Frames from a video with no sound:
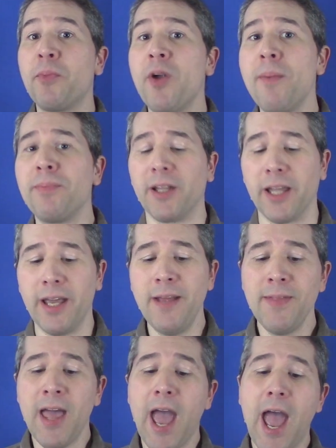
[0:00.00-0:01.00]
promptly
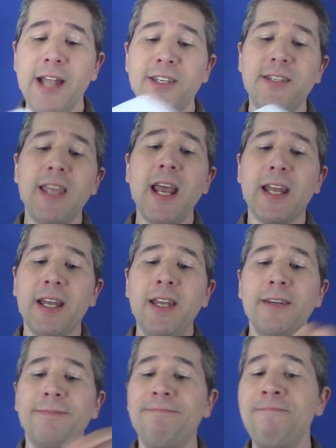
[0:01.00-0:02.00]
and
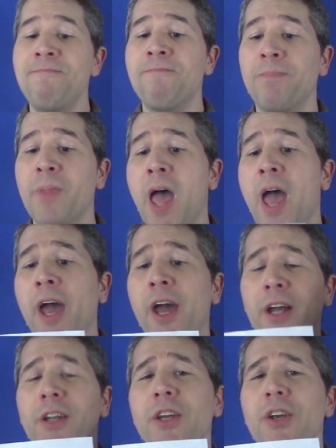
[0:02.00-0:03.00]
stated,
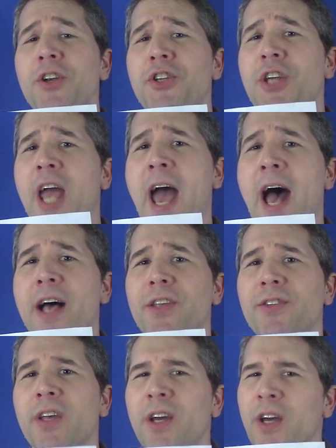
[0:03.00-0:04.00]
Dear
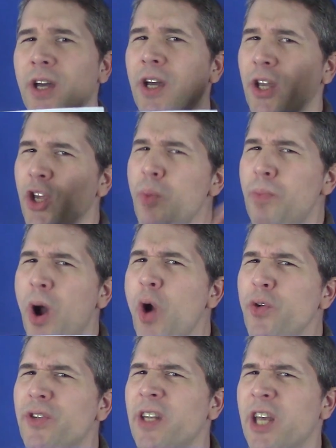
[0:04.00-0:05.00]
Chaz, you
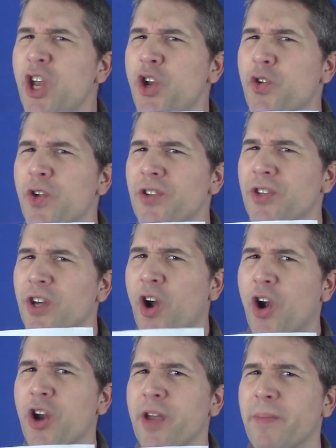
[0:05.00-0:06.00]
pose an interesting
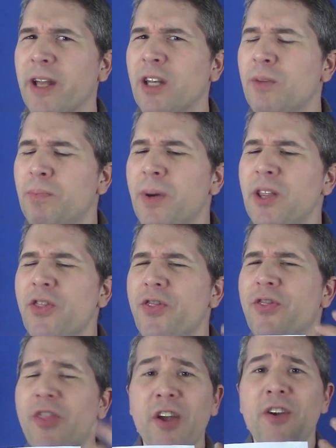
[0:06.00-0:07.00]
argument, but
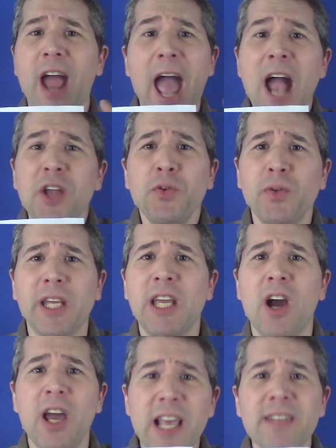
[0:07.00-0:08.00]
there
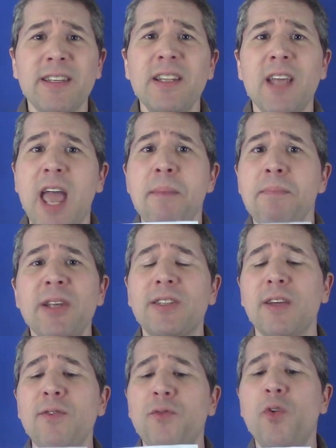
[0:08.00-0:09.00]
actually isn't a
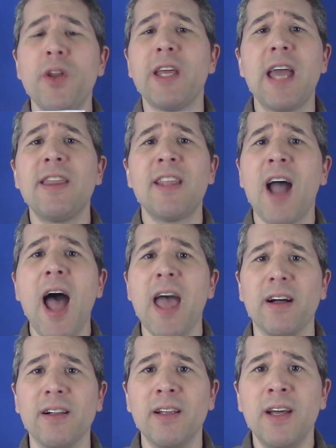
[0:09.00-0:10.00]
missing 48th
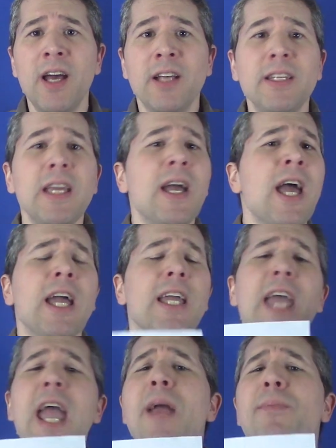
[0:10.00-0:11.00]
tile. See,
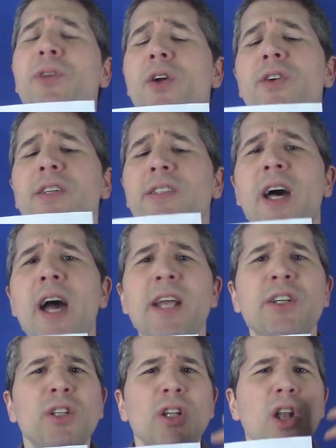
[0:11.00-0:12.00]
games are
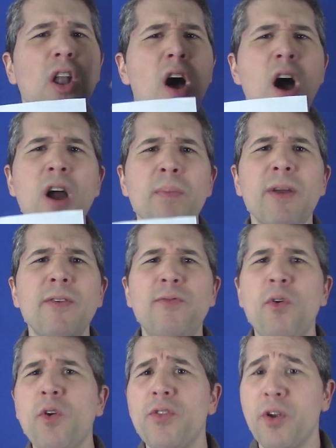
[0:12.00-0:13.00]
designed long
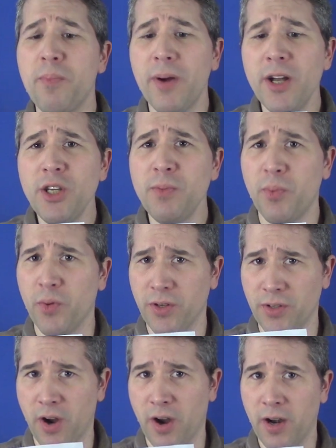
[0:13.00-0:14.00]
before their
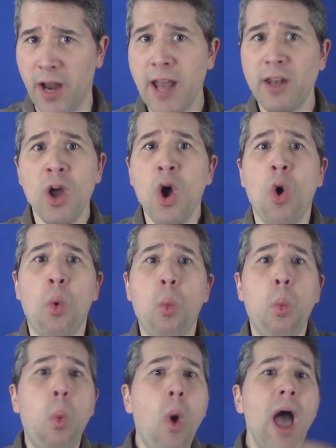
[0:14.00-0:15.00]
punchboards are, and
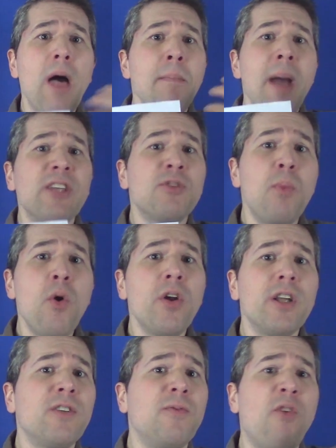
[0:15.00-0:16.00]
while
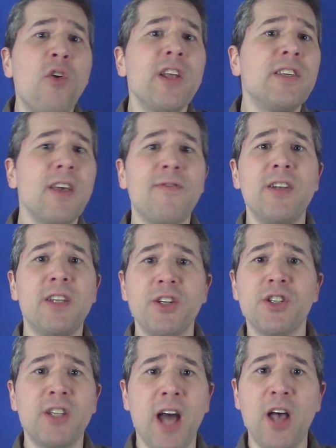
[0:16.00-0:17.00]
Masmorra's 47
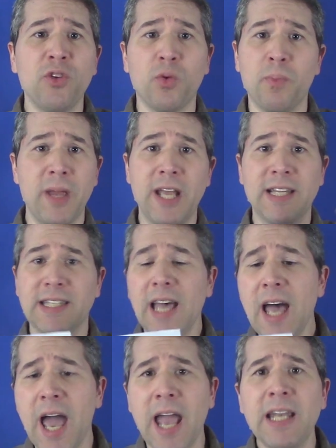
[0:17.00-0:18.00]
dungeon tiles were being
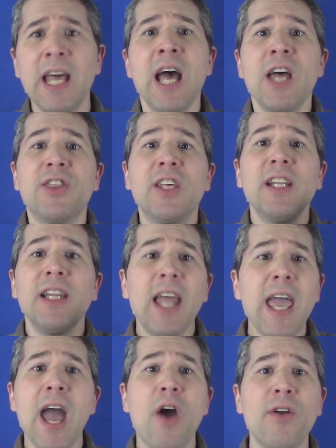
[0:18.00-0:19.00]
designed, the
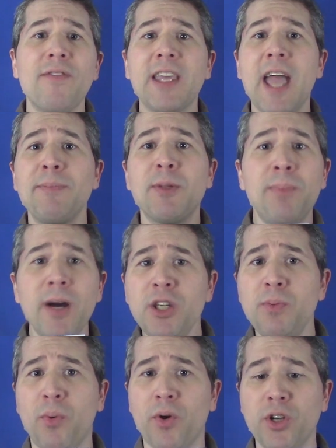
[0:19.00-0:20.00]
layout of the game's
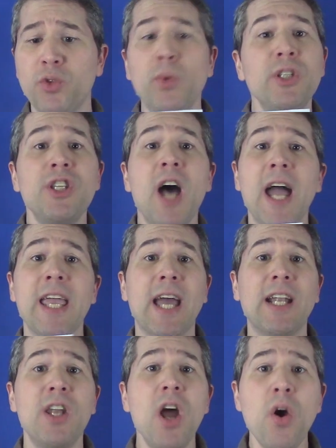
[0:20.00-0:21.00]
punchboards was not
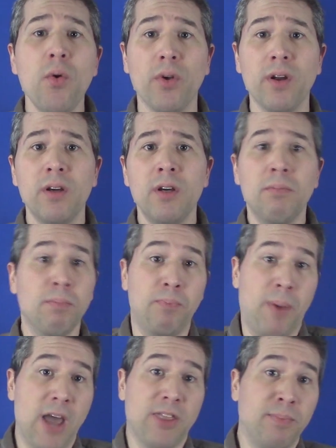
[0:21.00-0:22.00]
yet known.
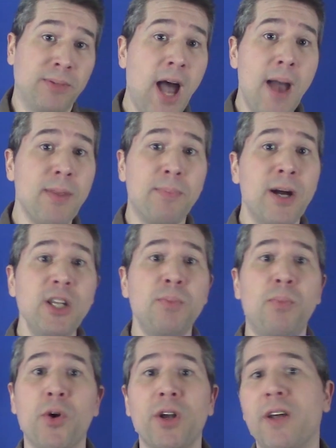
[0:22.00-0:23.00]
By the time the
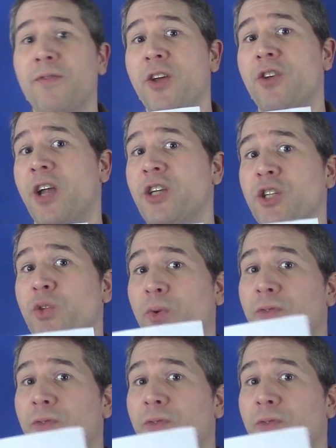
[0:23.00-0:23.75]
punchboard configurations were